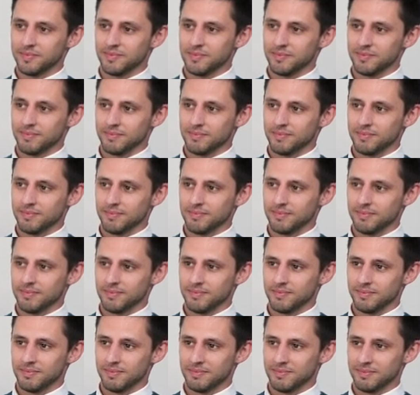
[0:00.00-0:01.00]

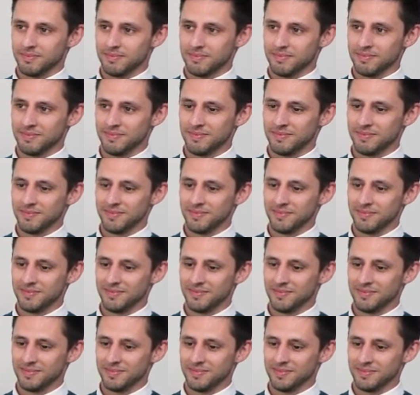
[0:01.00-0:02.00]

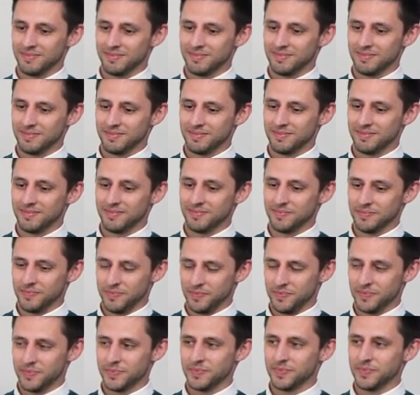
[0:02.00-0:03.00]

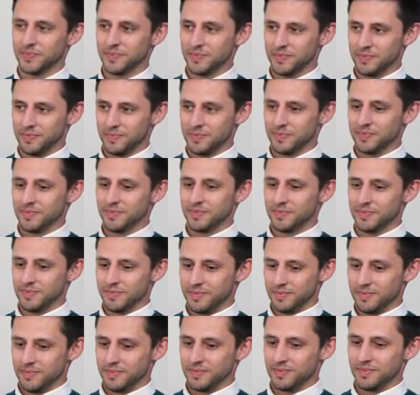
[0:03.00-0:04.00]

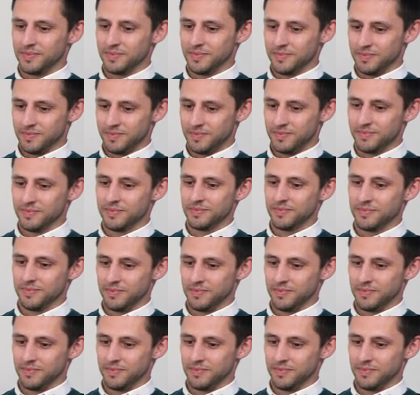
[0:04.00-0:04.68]
(silent)